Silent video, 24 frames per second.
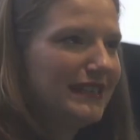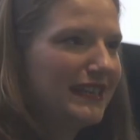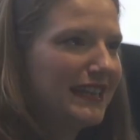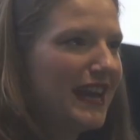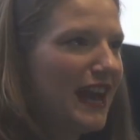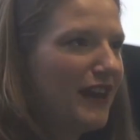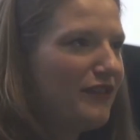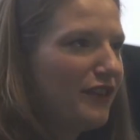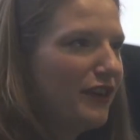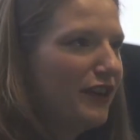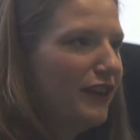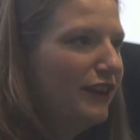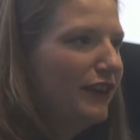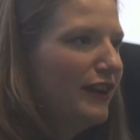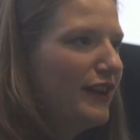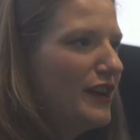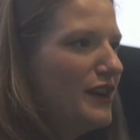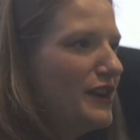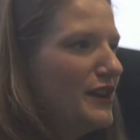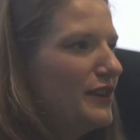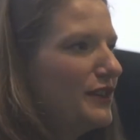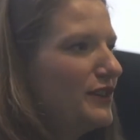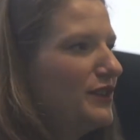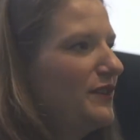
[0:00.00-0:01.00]
together
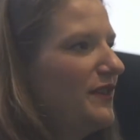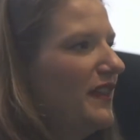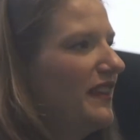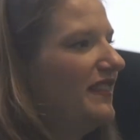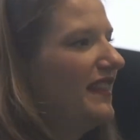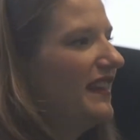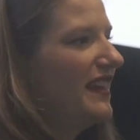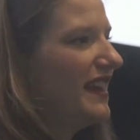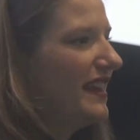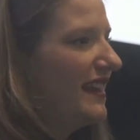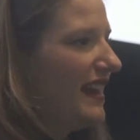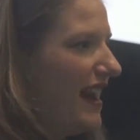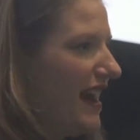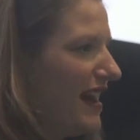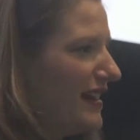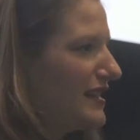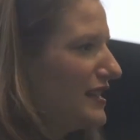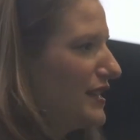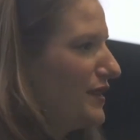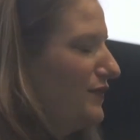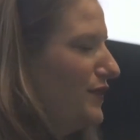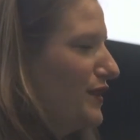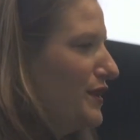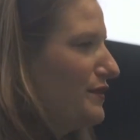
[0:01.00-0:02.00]
so that they can
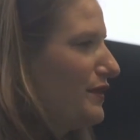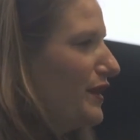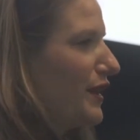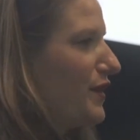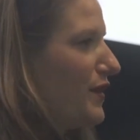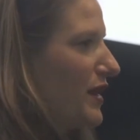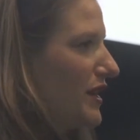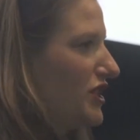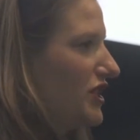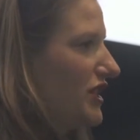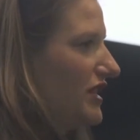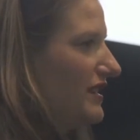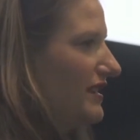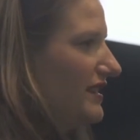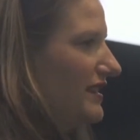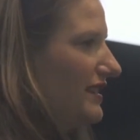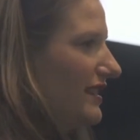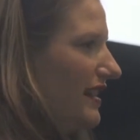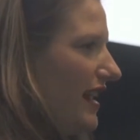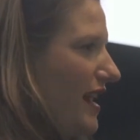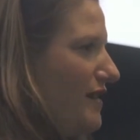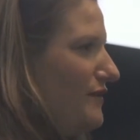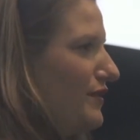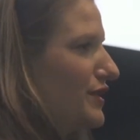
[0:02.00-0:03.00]
ask fewer questions
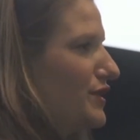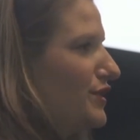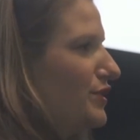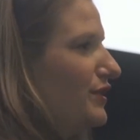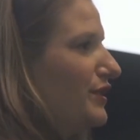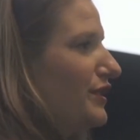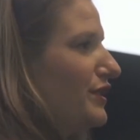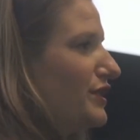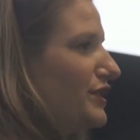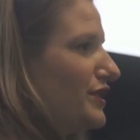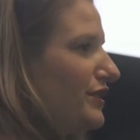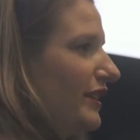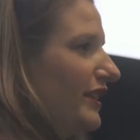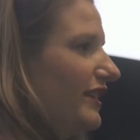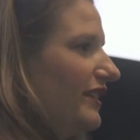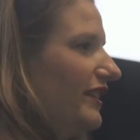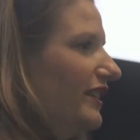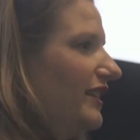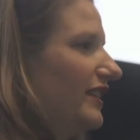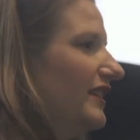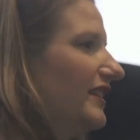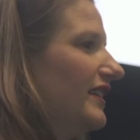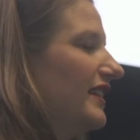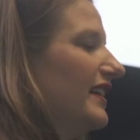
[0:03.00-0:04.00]
and have a shorter
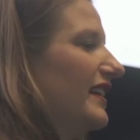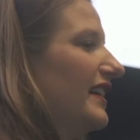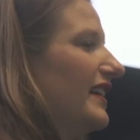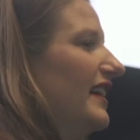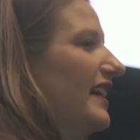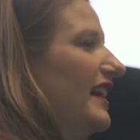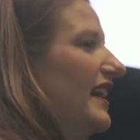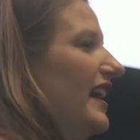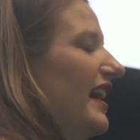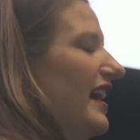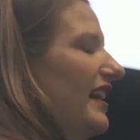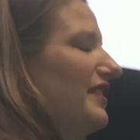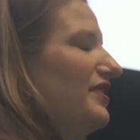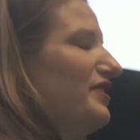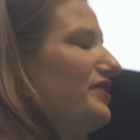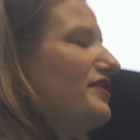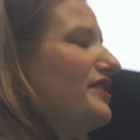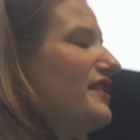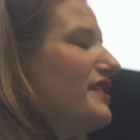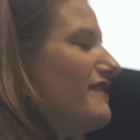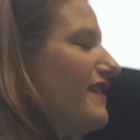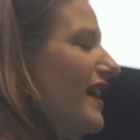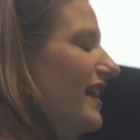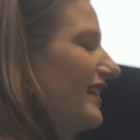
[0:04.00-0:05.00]
screener. And
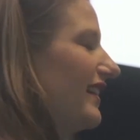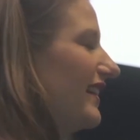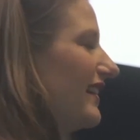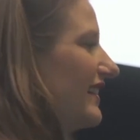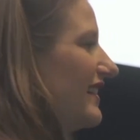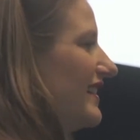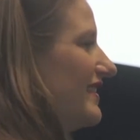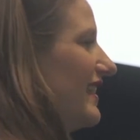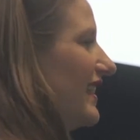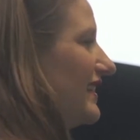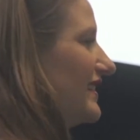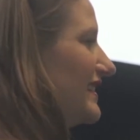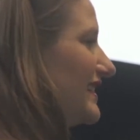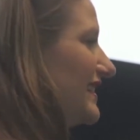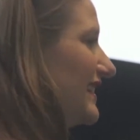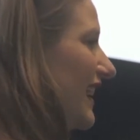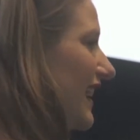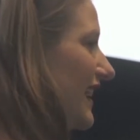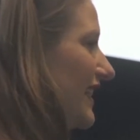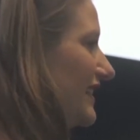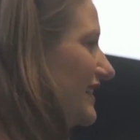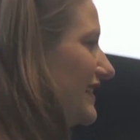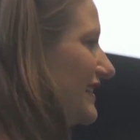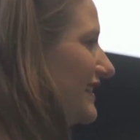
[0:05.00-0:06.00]
theoretically, that's
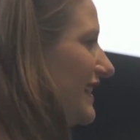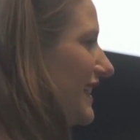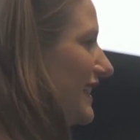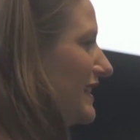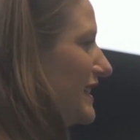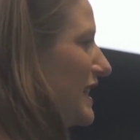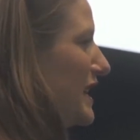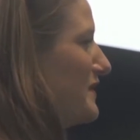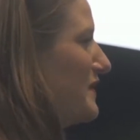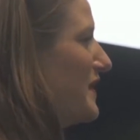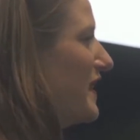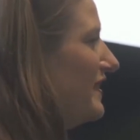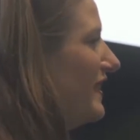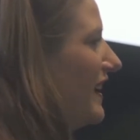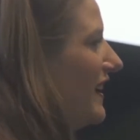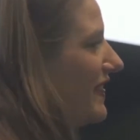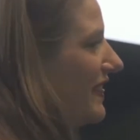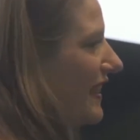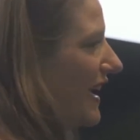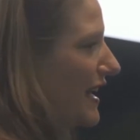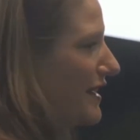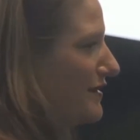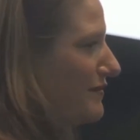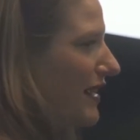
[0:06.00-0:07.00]
nice, except for
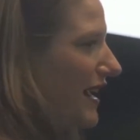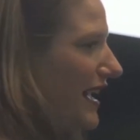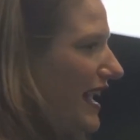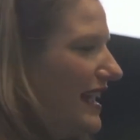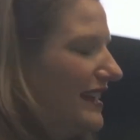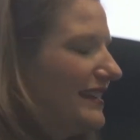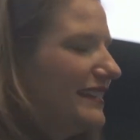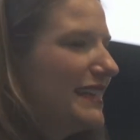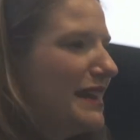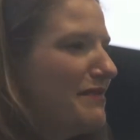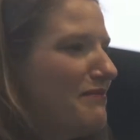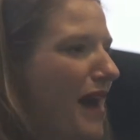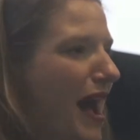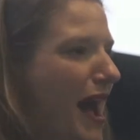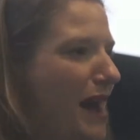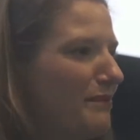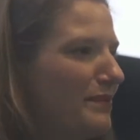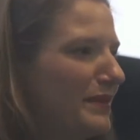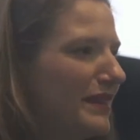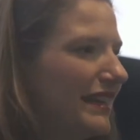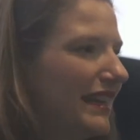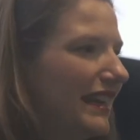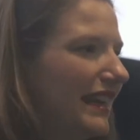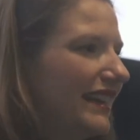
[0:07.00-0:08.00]
that then what ends up
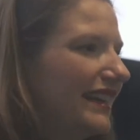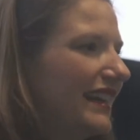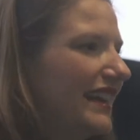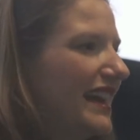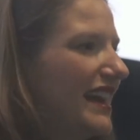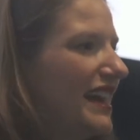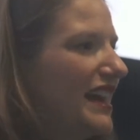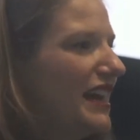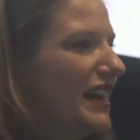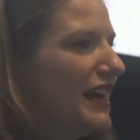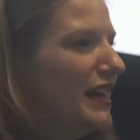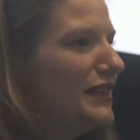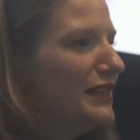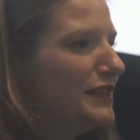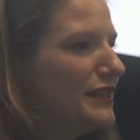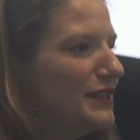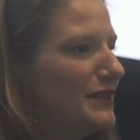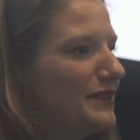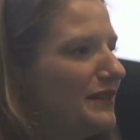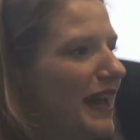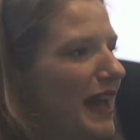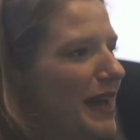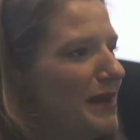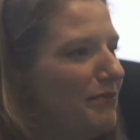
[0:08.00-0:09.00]
happening is
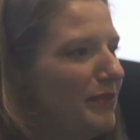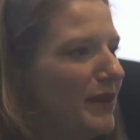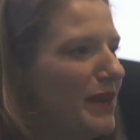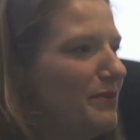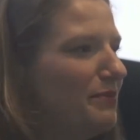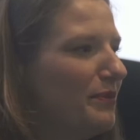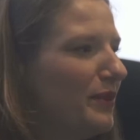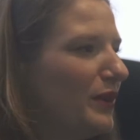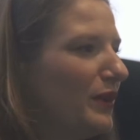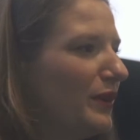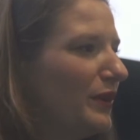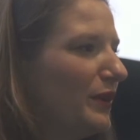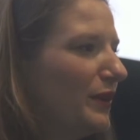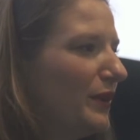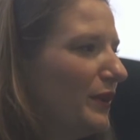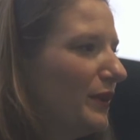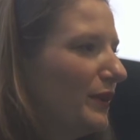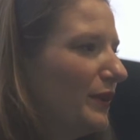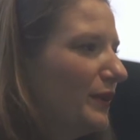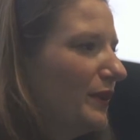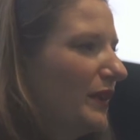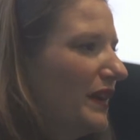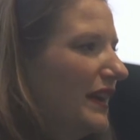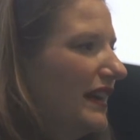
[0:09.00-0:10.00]
you get people
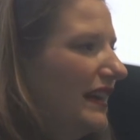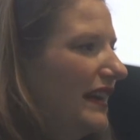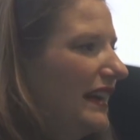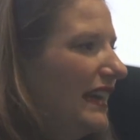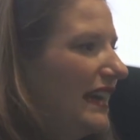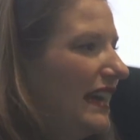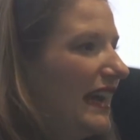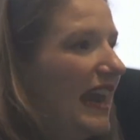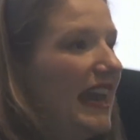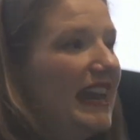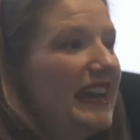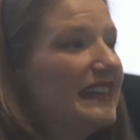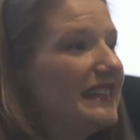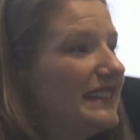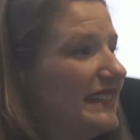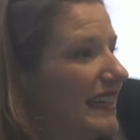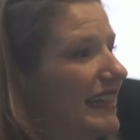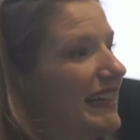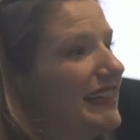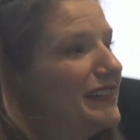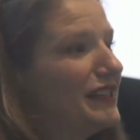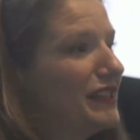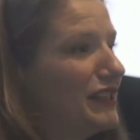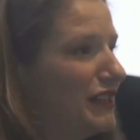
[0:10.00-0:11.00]
who can't
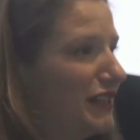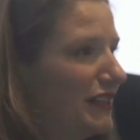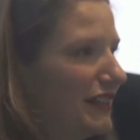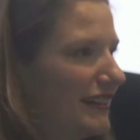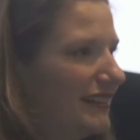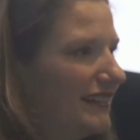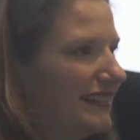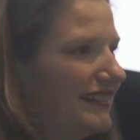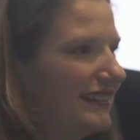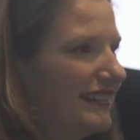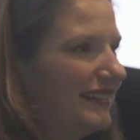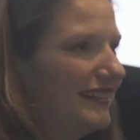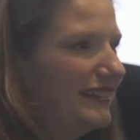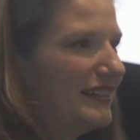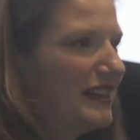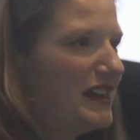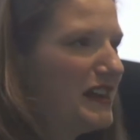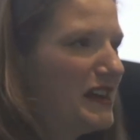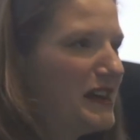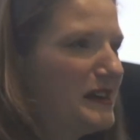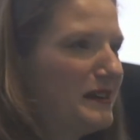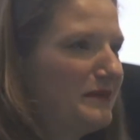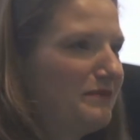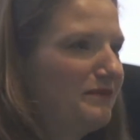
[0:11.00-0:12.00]
answer
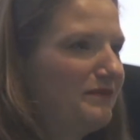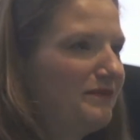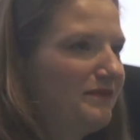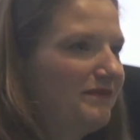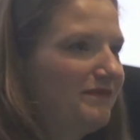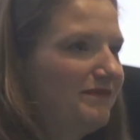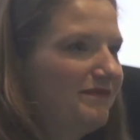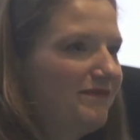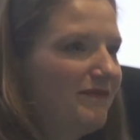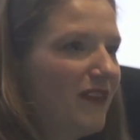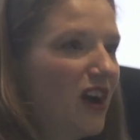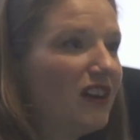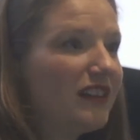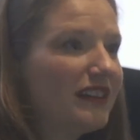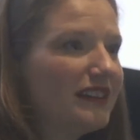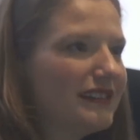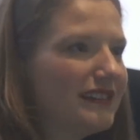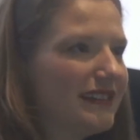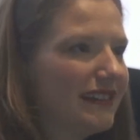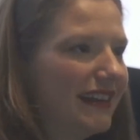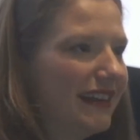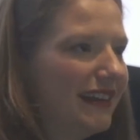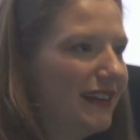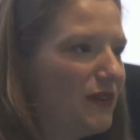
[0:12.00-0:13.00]

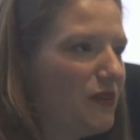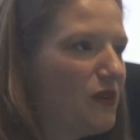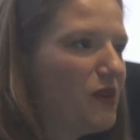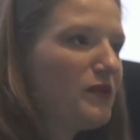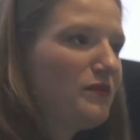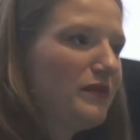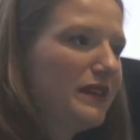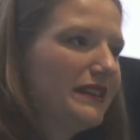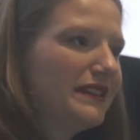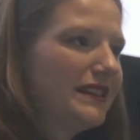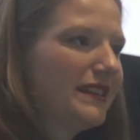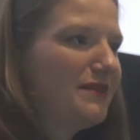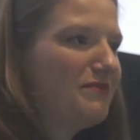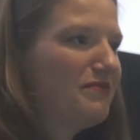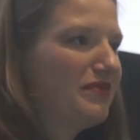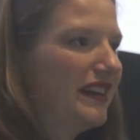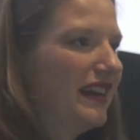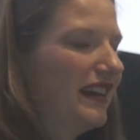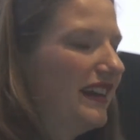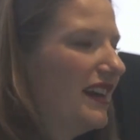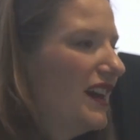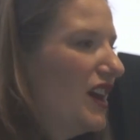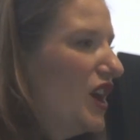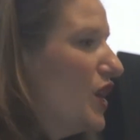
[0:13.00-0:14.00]
honestly or
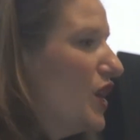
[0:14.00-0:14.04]
reasonably.